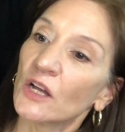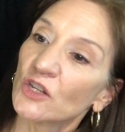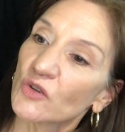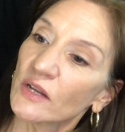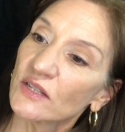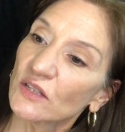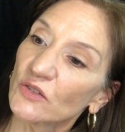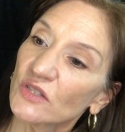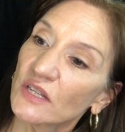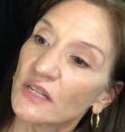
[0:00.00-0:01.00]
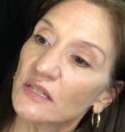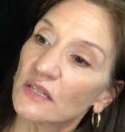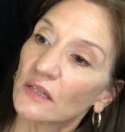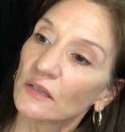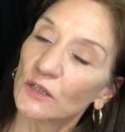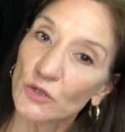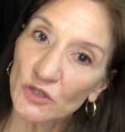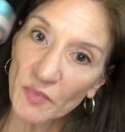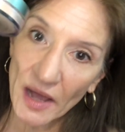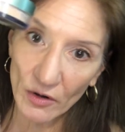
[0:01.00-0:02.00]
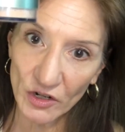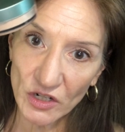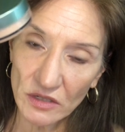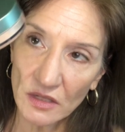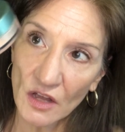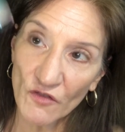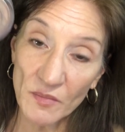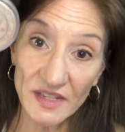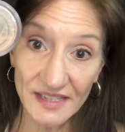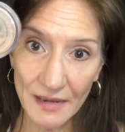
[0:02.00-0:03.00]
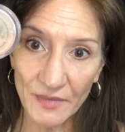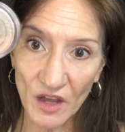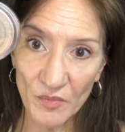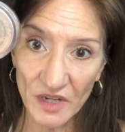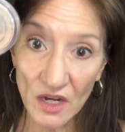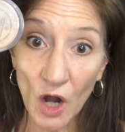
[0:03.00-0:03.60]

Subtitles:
translucent loose powder from the same company,